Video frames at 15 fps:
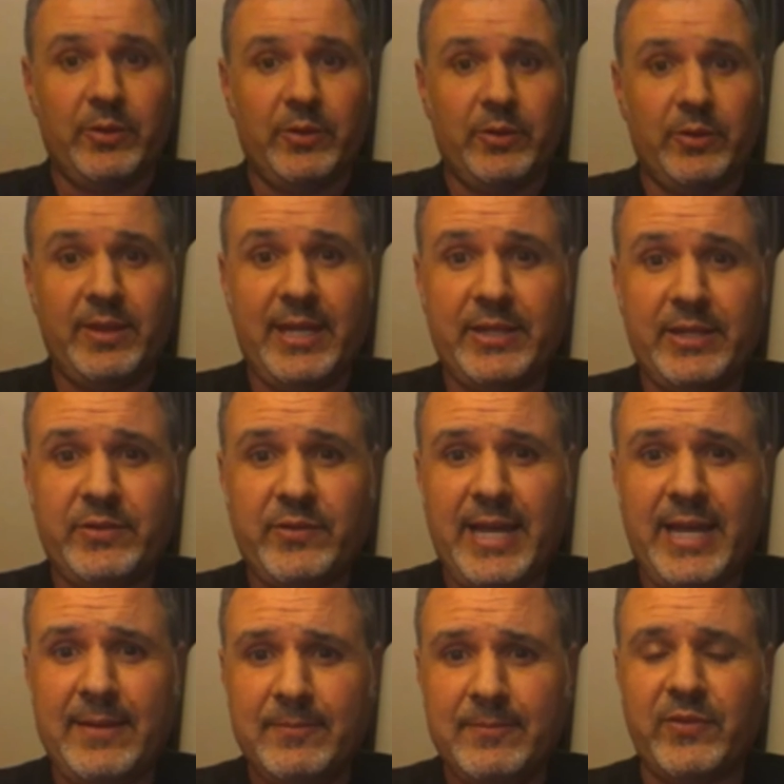So thanks for
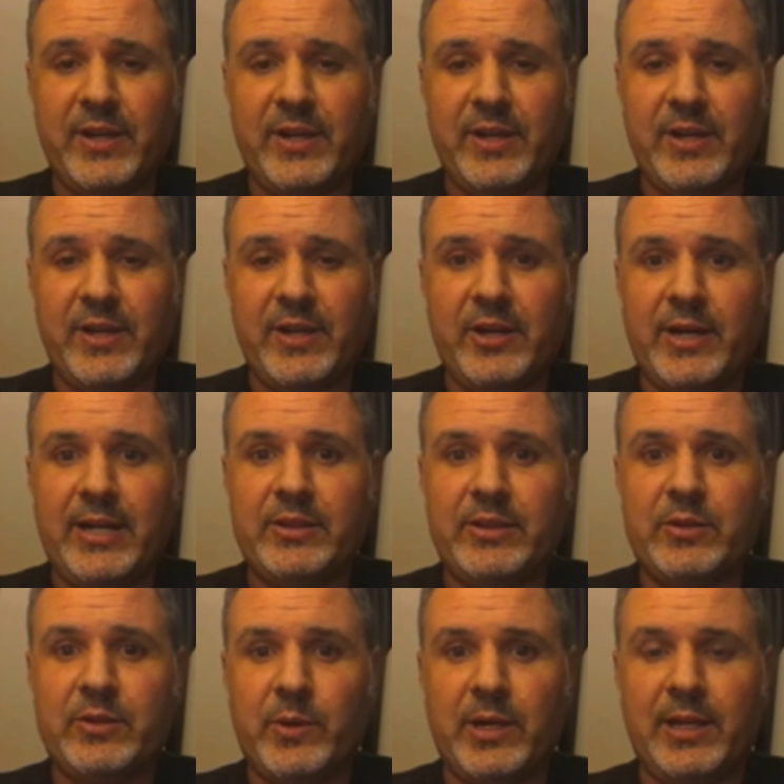that, for figuring
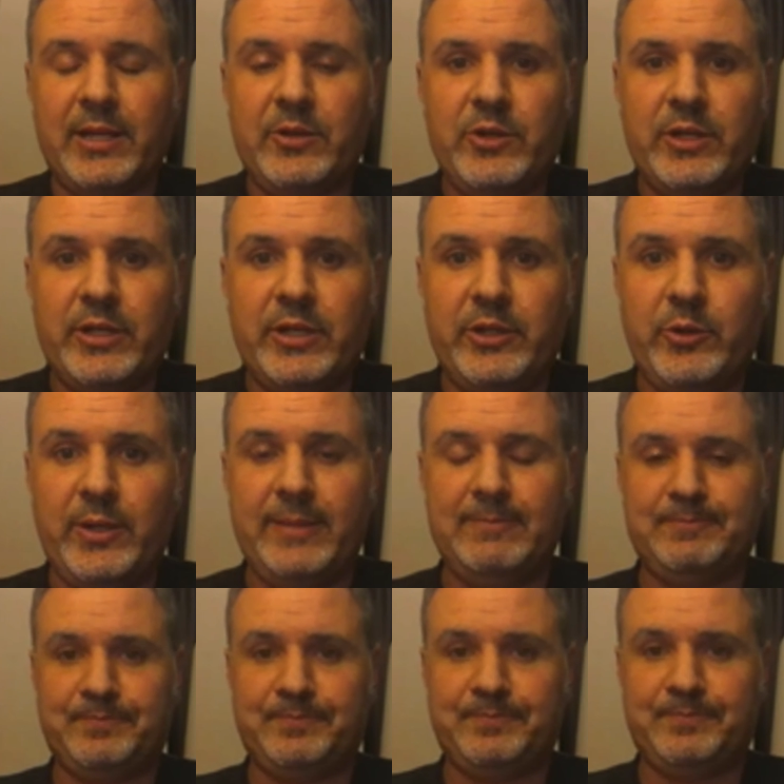out the riddle. I knew you could do it.